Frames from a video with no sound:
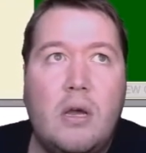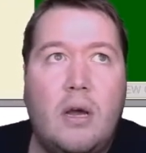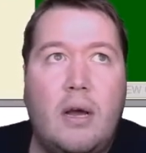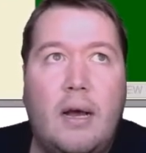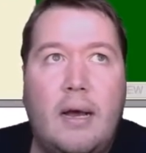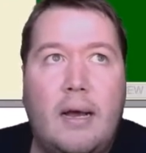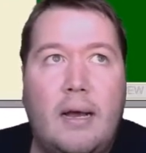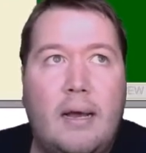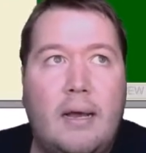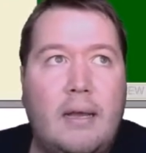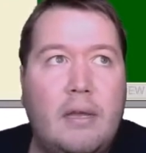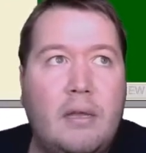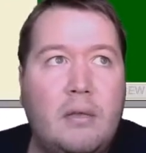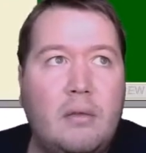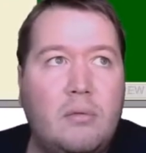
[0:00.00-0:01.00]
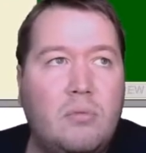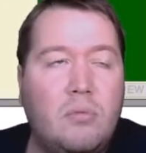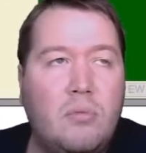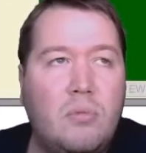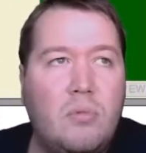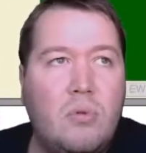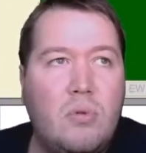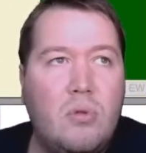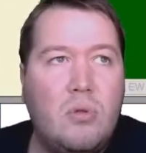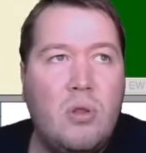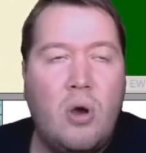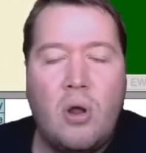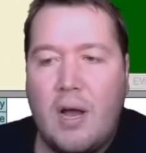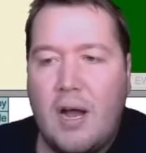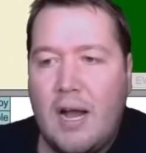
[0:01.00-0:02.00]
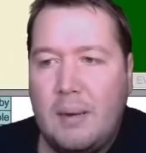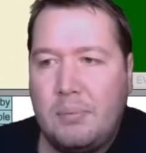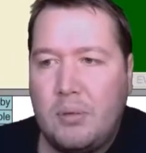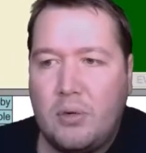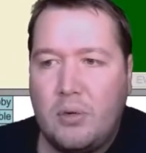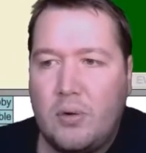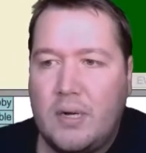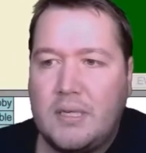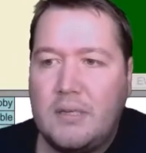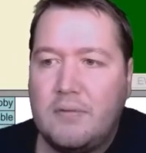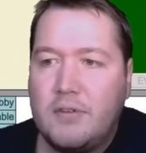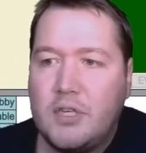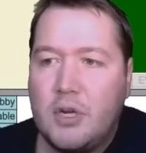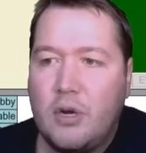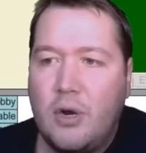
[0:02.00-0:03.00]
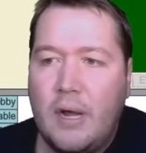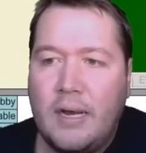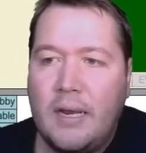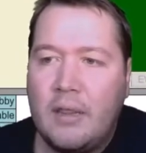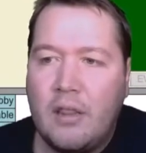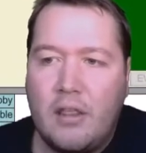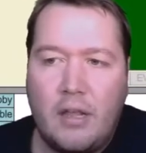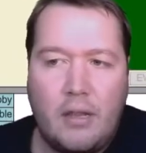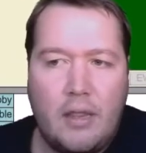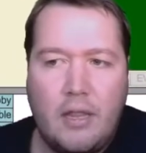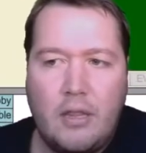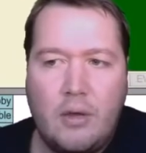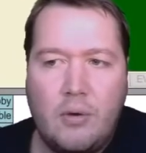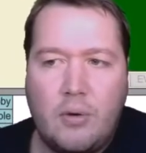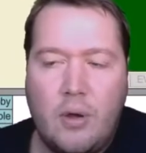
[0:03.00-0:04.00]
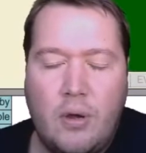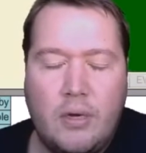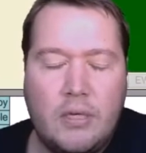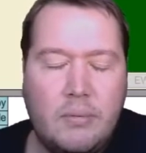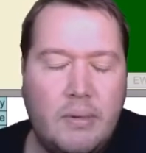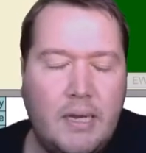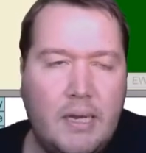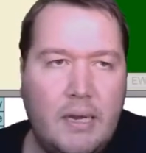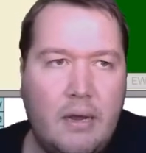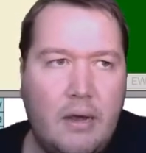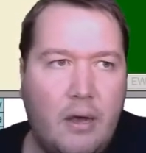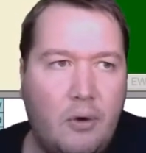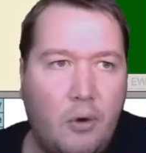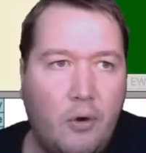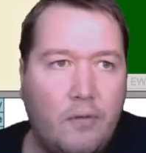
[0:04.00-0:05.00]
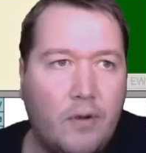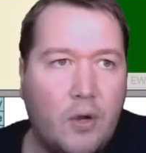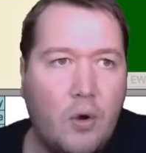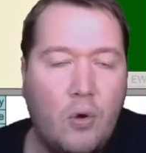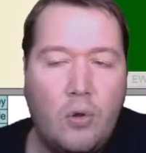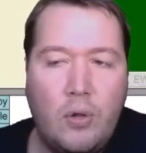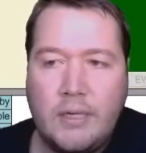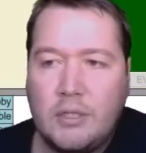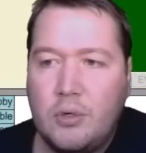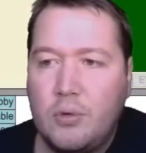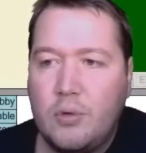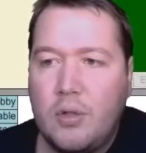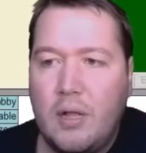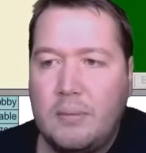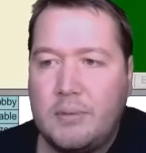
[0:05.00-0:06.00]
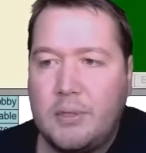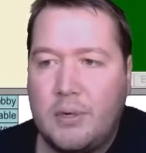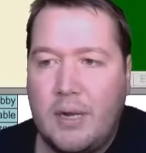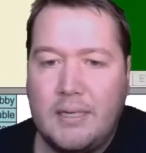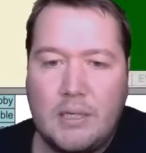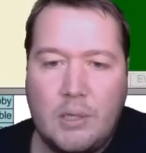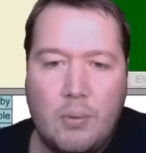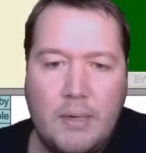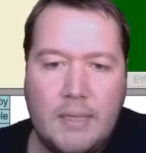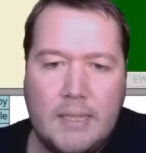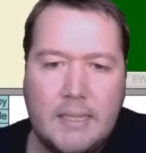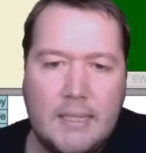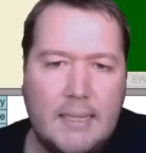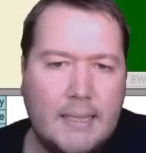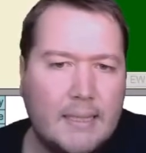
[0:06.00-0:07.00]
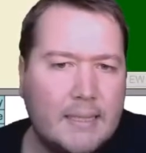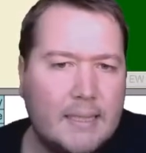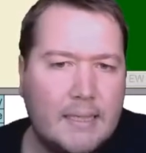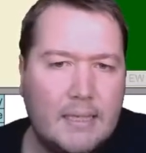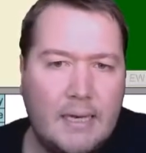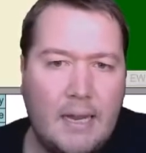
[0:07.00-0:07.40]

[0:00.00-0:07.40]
not hyper aggressive. So I didn't think that they were going to be overcalling two clubs on ace queen to six.